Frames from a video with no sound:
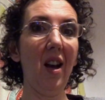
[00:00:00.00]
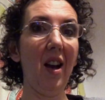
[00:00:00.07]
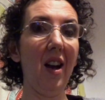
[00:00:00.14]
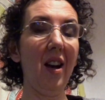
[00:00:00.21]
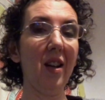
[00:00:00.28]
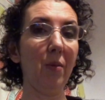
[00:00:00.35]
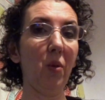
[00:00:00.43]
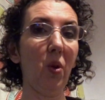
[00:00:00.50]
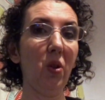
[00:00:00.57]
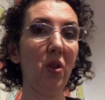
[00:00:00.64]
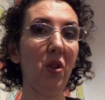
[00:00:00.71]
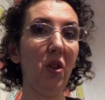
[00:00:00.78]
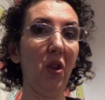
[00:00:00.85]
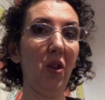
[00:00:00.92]
and I'm going
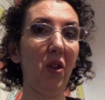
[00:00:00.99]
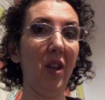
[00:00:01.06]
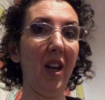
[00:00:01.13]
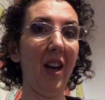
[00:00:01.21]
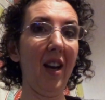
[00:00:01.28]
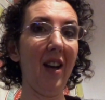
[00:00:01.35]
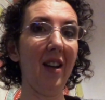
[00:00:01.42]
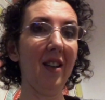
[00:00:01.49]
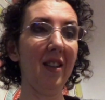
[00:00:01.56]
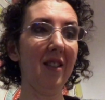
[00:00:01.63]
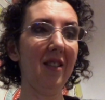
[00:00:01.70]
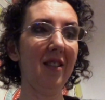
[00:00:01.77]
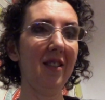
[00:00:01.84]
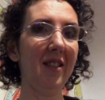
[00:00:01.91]
to
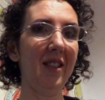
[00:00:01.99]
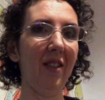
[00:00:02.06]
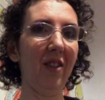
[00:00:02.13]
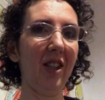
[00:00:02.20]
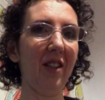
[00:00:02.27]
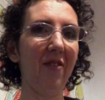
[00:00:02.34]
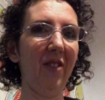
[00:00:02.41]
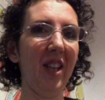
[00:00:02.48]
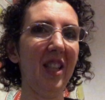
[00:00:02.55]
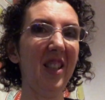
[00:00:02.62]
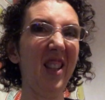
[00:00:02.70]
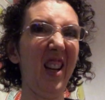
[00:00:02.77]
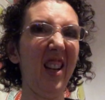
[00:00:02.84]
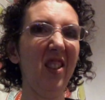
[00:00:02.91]
see if I can finish
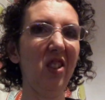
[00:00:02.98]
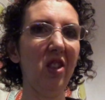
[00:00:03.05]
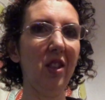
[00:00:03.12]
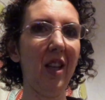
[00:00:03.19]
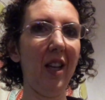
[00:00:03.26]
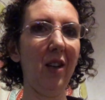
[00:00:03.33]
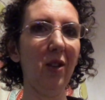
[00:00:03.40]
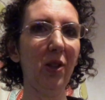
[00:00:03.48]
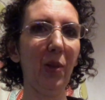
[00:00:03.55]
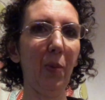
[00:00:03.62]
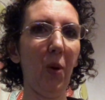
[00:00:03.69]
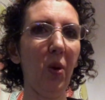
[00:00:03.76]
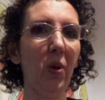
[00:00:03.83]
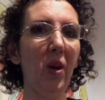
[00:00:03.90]
it either tonight or
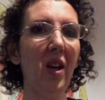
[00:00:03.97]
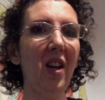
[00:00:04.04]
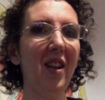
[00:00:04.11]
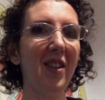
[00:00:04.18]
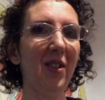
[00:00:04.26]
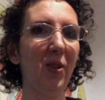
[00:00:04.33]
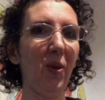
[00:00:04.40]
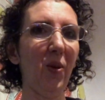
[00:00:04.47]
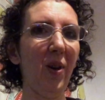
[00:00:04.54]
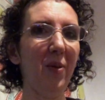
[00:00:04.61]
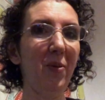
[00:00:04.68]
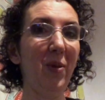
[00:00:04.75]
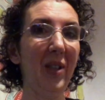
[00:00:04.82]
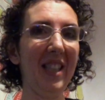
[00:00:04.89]
tomorrow. So
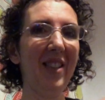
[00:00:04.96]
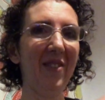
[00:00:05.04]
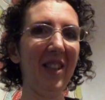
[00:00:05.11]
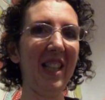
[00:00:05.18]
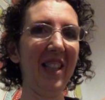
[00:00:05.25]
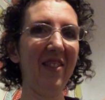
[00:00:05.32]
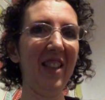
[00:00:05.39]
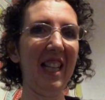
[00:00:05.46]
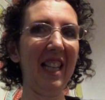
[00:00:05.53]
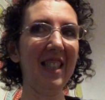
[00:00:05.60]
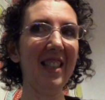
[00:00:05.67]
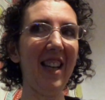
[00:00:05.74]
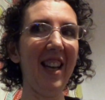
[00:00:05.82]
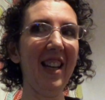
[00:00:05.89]
I'm really, really, really
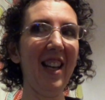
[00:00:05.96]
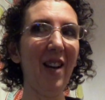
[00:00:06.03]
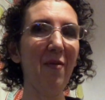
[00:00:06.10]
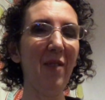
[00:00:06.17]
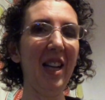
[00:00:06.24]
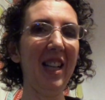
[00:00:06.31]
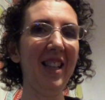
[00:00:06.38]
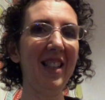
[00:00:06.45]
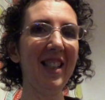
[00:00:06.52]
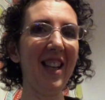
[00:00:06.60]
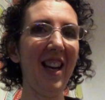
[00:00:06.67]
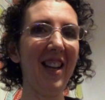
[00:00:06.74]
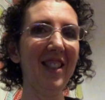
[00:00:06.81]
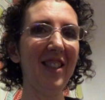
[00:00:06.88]
excited. And my little
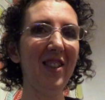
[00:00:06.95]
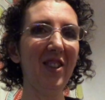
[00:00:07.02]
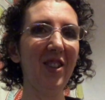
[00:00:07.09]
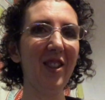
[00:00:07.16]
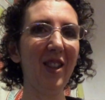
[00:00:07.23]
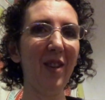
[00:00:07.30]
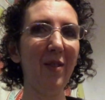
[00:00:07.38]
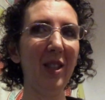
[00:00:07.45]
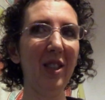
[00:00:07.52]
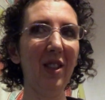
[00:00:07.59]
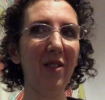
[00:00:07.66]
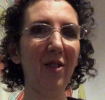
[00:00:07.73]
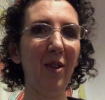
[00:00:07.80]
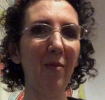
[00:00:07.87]
cat has just come into the
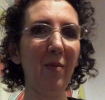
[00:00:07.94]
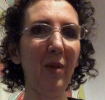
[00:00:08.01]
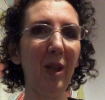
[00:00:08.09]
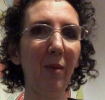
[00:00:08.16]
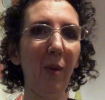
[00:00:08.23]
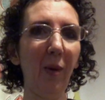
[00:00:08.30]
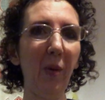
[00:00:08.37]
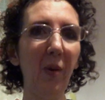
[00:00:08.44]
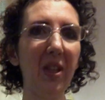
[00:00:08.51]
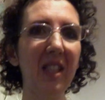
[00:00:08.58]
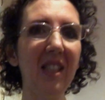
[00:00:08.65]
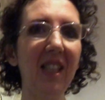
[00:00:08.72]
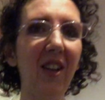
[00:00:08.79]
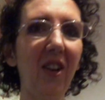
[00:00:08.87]
room. You want to
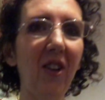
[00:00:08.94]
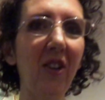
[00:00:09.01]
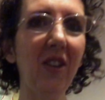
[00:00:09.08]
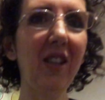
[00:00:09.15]
see her?